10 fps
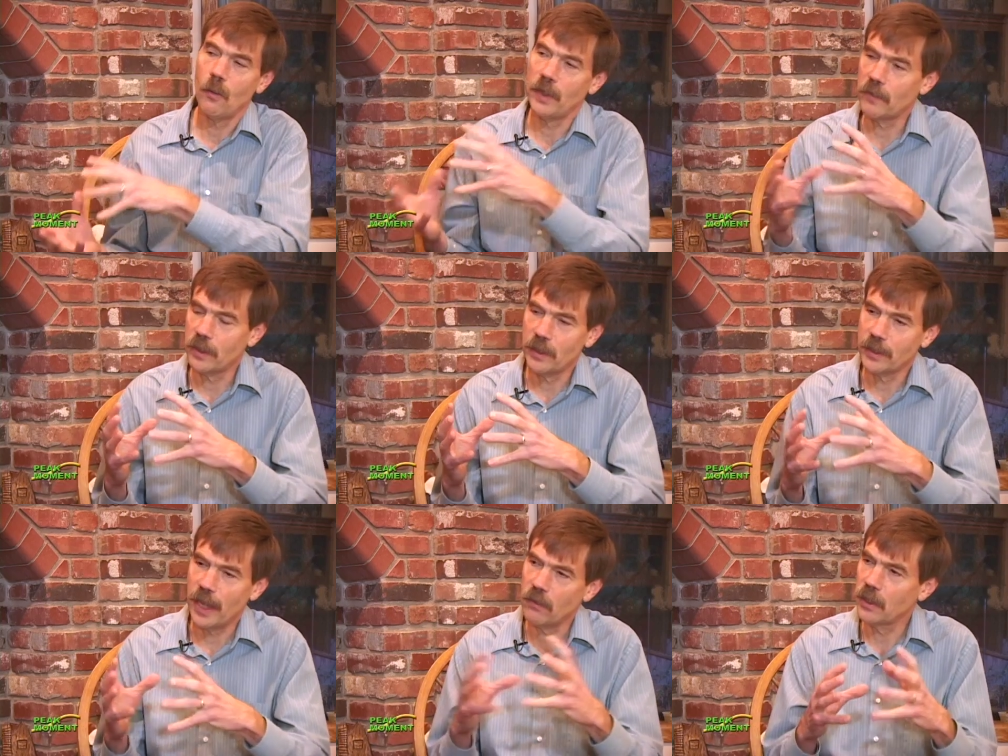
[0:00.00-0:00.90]
away,
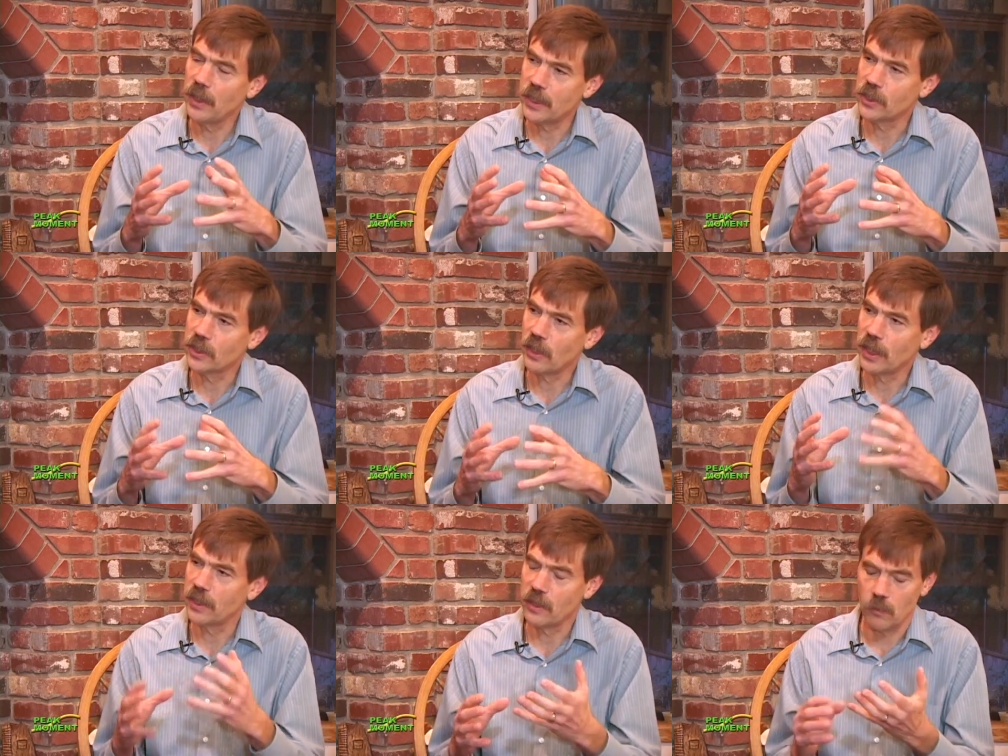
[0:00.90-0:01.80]
down the list, you start
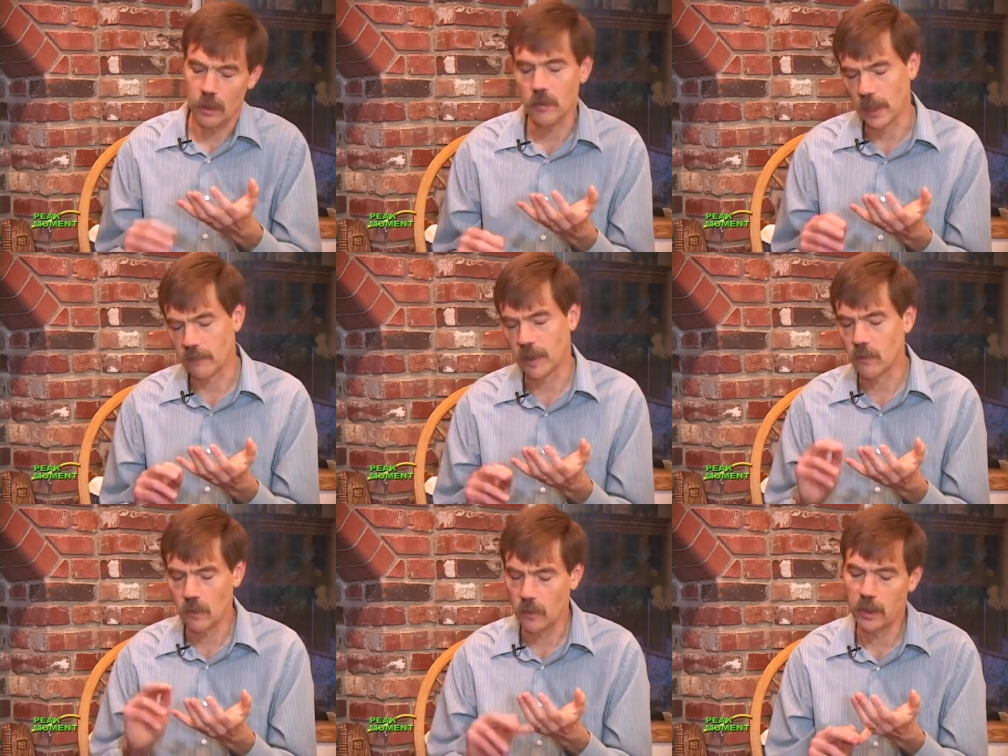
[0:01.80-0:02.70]
getting to say, well, okay, if I
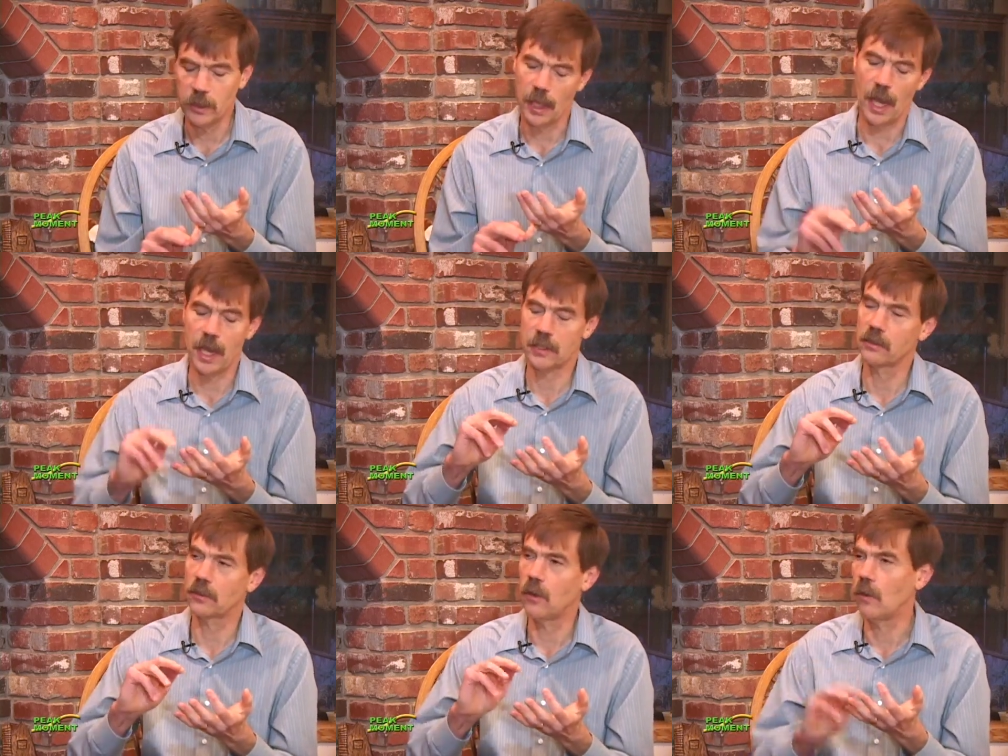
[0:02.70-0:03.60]
own oil and gas
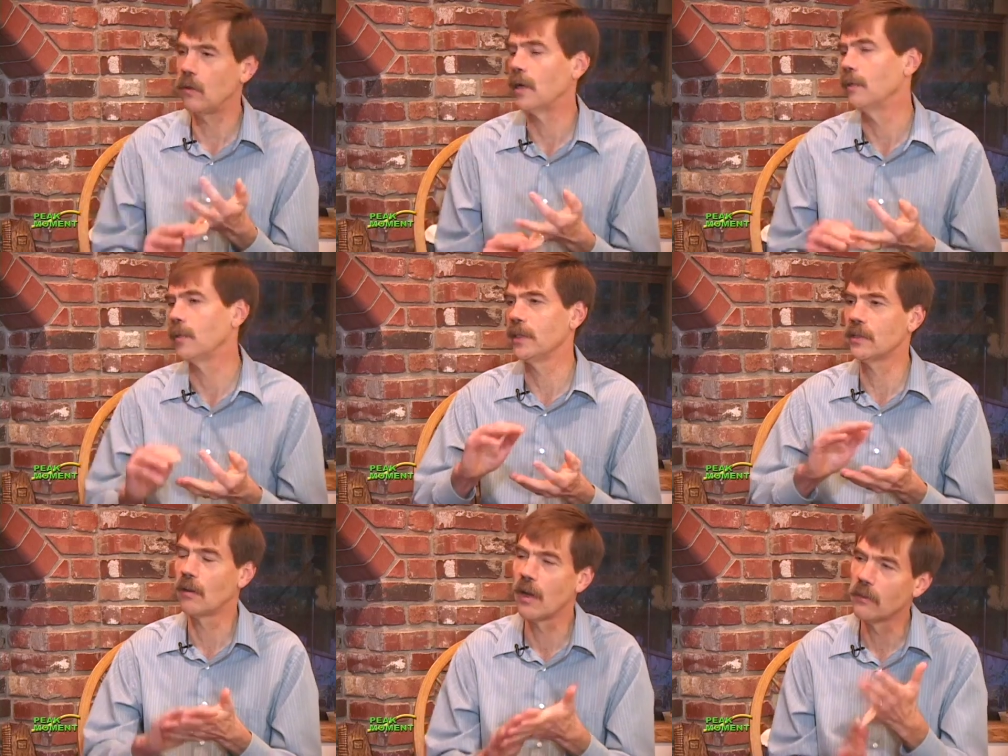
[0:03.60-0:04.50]
and coal
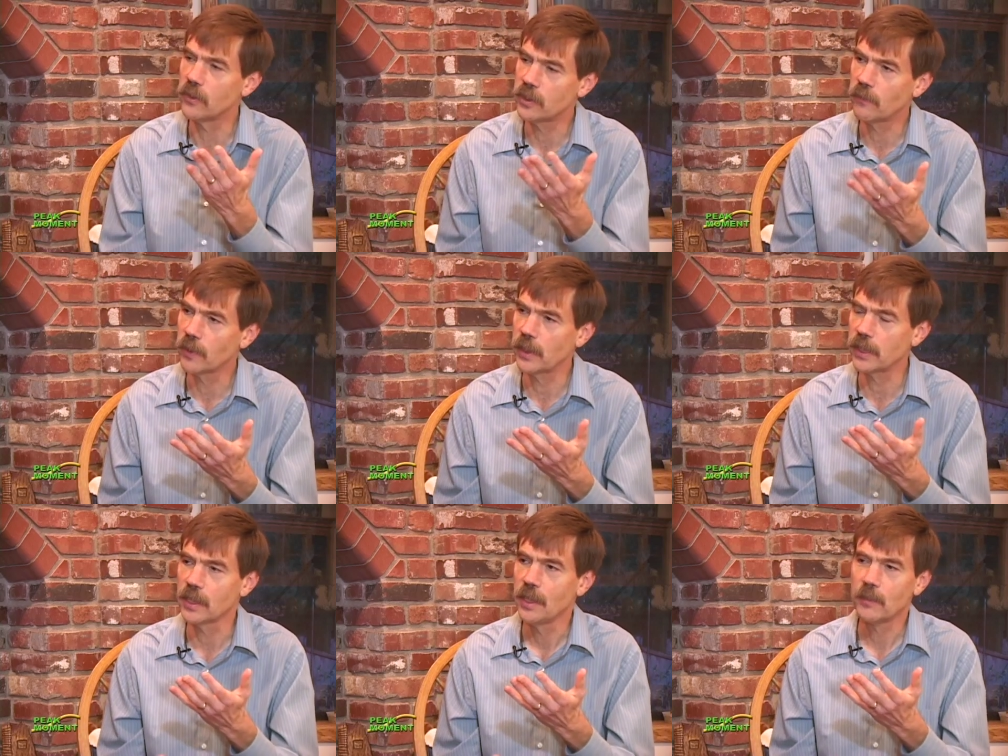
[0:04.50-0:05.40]
companies and all of those different
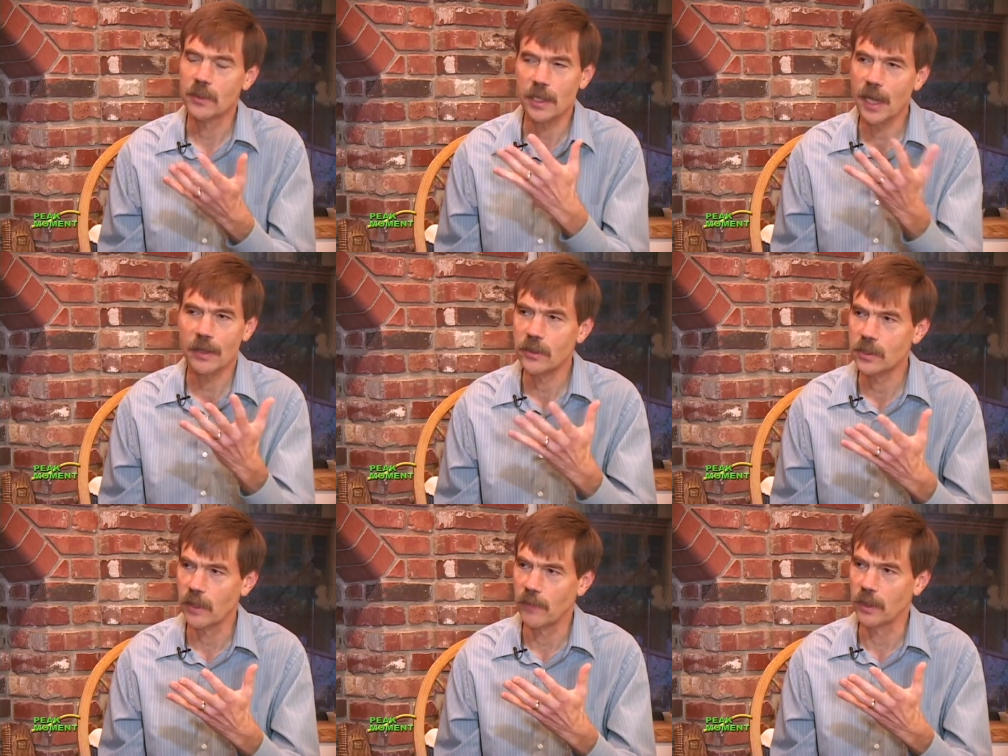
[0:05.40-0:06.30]
things, but there's a lot of other
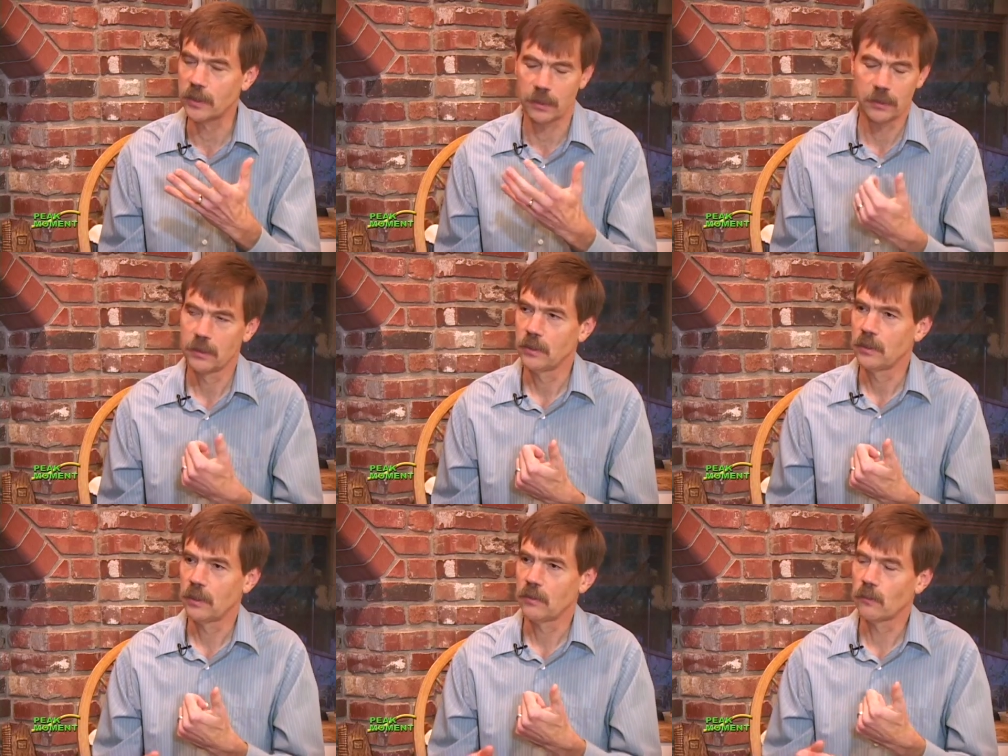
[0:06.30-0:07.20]
stuff out there.
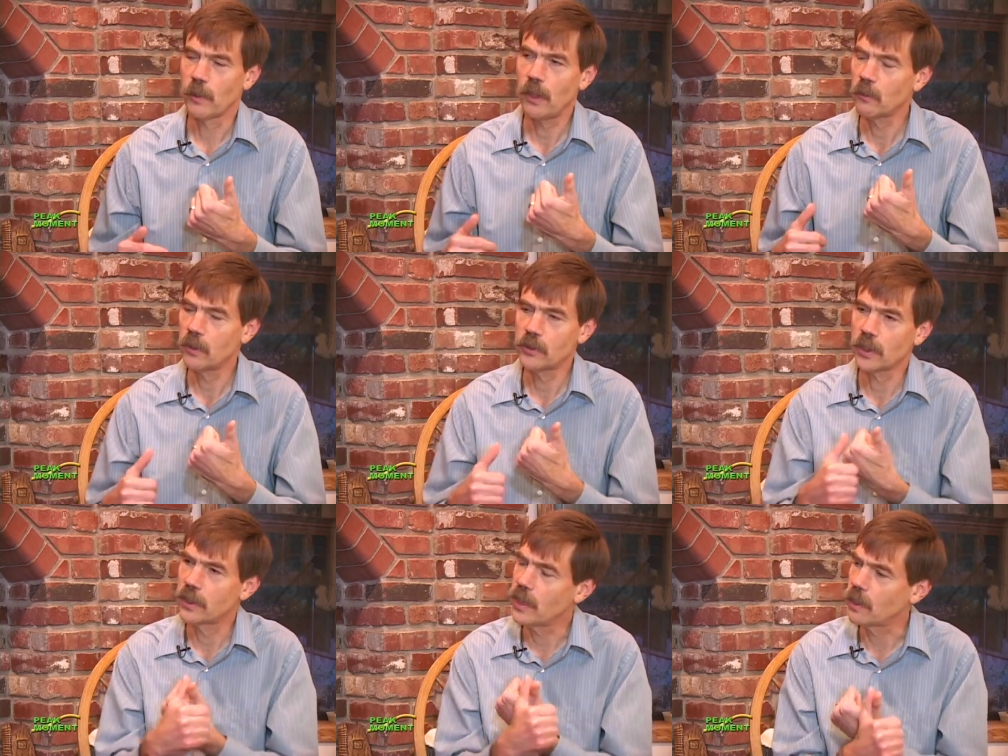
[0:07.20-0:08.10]
The railroads are
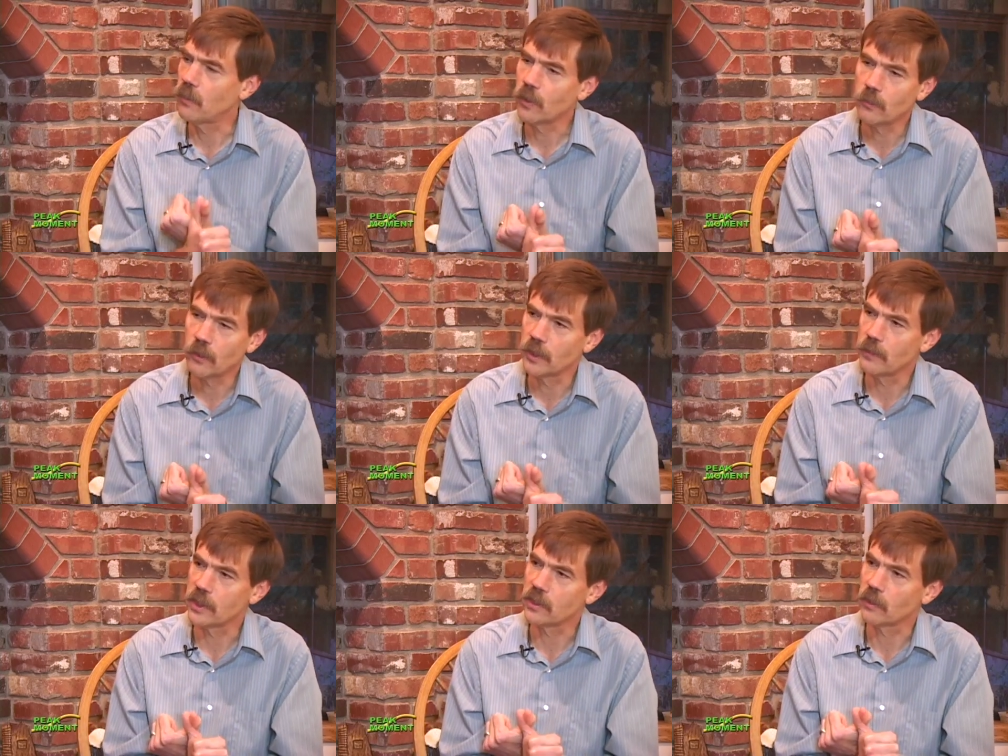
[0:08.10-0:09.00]
going to take more and more of the
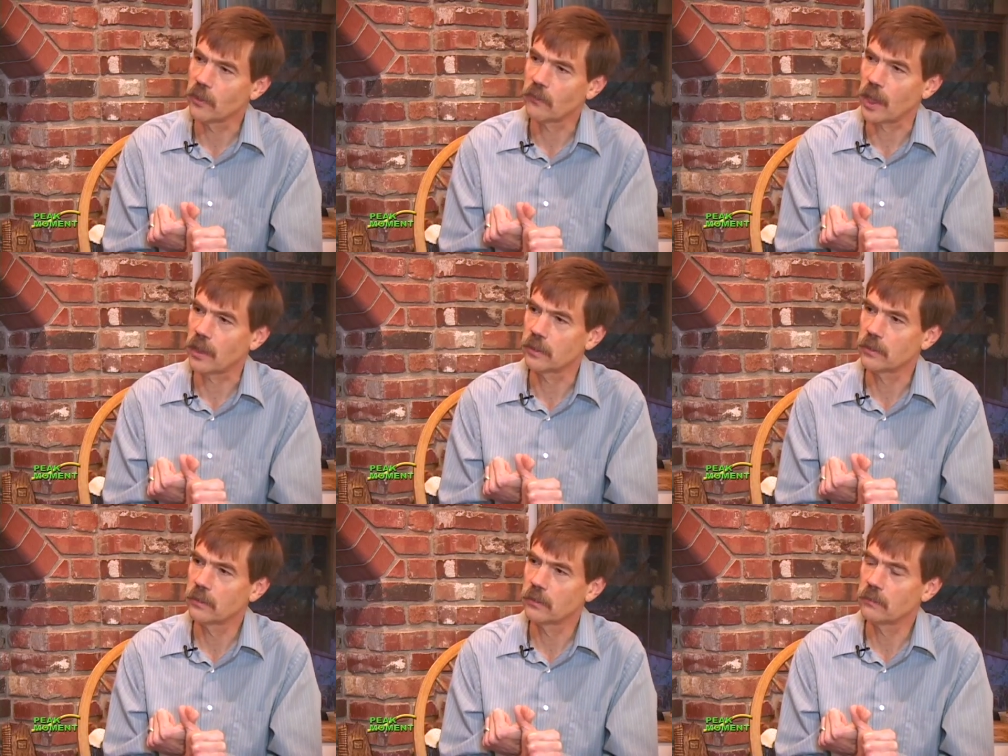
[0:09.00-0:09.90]
business from the truckers